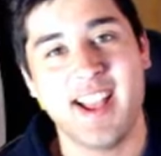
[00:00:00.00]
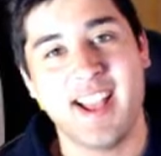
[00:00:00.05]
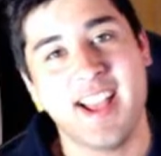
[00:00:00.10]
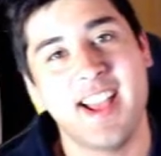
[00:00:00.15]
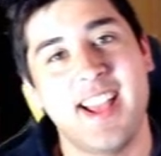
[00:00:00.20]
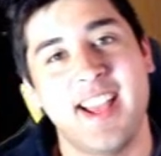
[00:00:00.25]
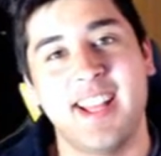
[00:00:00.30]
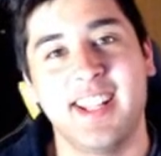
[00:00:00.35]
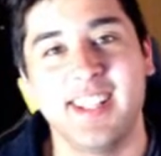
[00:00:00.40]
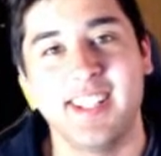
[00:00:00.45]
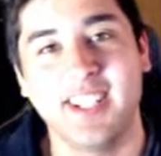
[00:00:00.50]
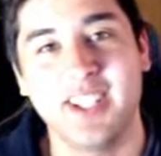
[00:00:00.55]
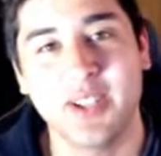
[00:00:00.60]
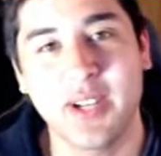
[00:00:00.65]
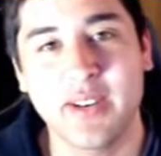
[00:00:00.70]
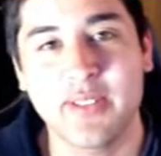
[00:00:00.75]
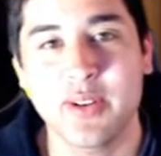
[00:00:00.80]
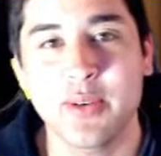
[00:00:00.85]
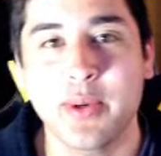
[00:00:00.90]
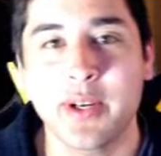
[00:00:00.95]
Hello
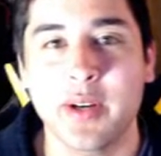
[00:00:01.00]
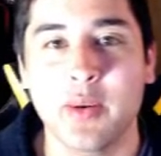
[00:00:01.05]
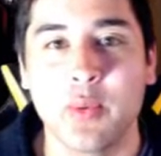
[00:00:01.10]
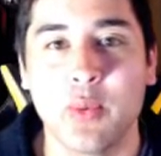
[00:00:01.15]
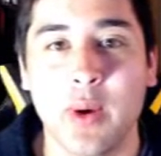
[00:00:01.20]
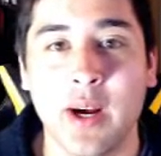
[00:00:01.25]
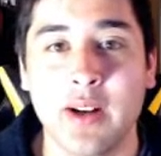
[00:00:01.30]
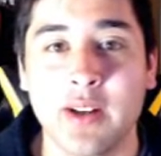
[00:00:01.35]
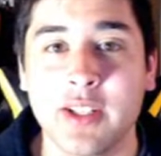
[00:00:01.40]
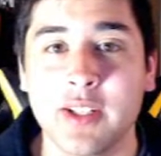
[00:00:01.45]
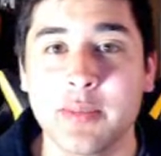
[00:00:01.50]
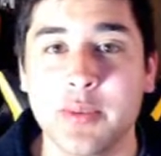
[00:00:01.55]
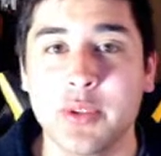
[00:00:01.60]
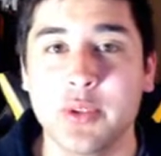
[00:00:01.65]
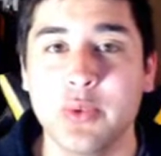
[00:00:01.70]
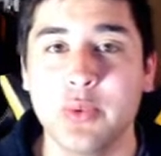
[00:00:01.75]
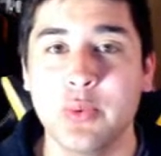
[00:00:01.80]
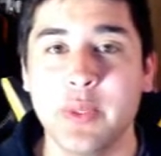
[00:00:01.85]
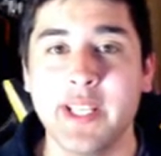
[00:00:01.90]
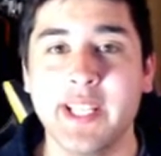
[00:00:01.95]
everyone and welcome
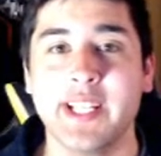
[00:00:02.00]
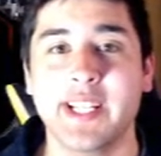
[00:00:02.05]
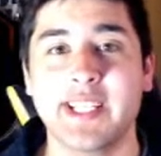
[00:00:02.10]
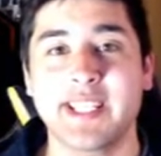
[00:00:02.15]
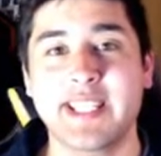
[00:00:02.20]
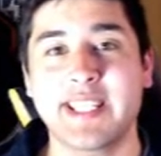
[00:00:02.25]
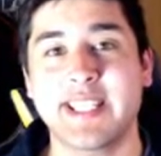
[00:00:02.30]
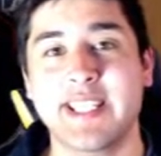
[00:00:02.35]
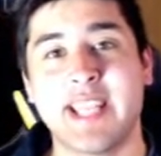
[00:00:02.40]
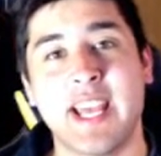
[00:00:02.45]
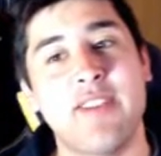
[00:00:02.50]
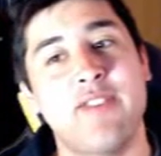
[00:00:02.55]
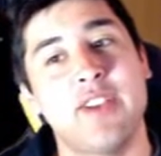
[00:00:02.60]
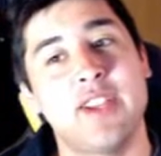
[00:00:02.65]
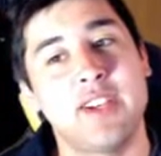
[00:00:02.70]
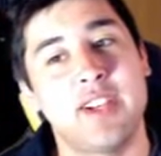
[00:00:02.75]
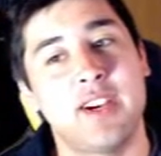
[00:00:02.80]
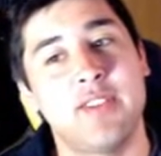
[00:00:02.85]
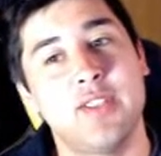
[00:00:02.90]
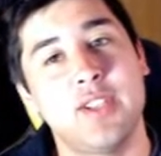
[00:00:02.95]
to week
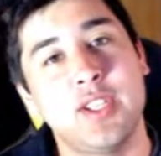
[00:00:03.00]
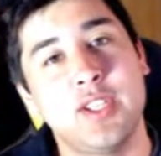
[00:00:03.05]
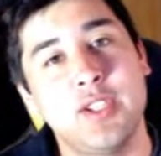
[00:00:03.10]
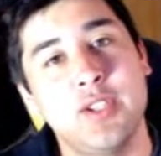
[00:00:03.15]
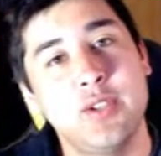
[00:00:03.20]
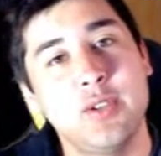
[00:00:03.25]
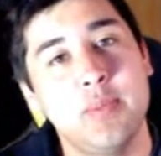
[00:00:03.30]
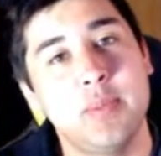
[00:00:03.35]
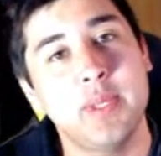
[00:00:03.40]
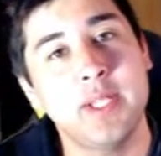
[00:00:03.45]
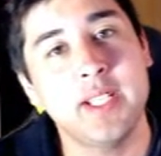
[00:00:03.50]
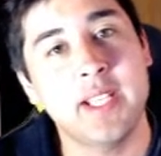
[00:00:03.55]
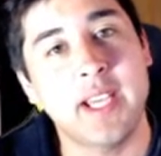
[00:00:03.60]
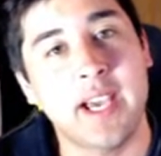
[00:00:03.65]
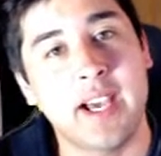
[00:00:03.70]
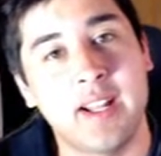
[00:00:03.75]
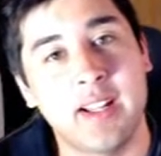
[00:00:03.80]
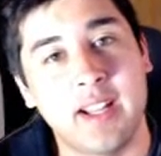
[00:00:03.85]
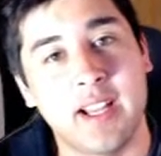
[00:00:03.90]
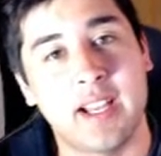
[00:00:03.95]
7 of the
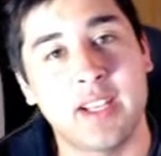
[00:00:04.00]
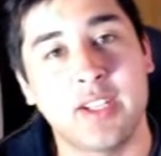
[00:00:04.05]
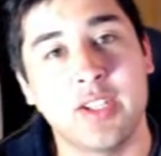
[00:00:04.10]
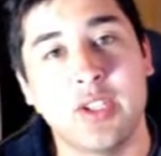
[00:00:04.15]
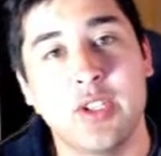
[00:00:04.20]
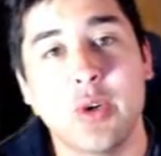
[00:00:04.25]
UBLN.